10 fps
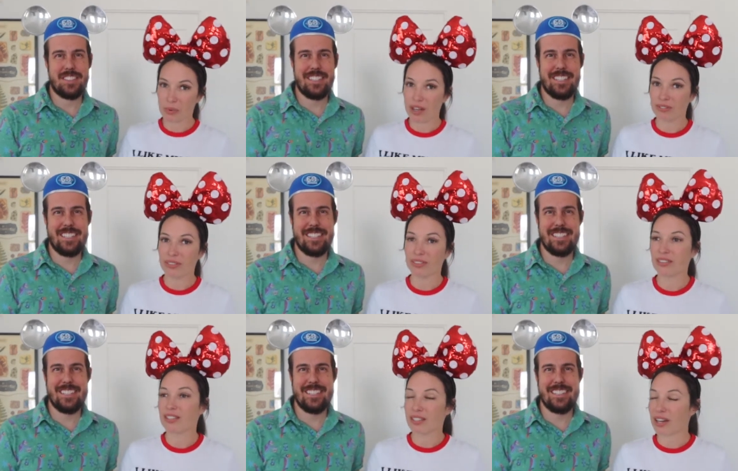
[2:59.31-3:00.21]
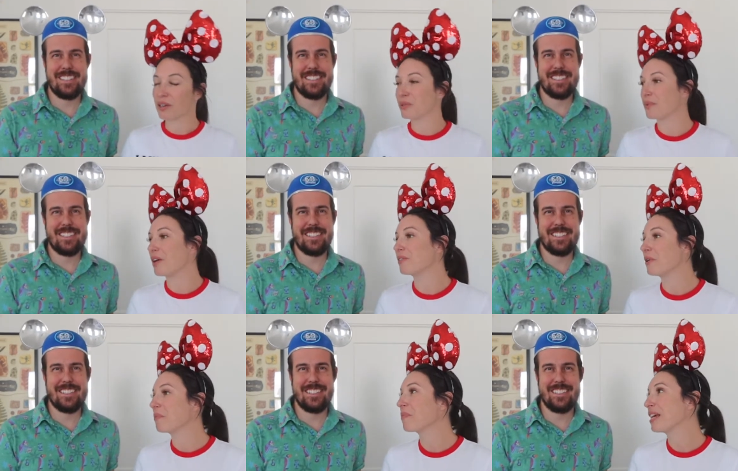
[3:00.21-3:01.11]
Speaker 1: waffle, the Donald
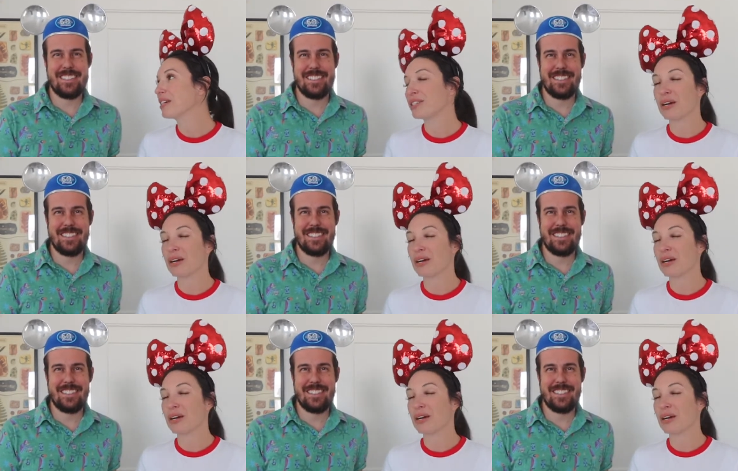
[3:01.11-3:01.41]
waffle. So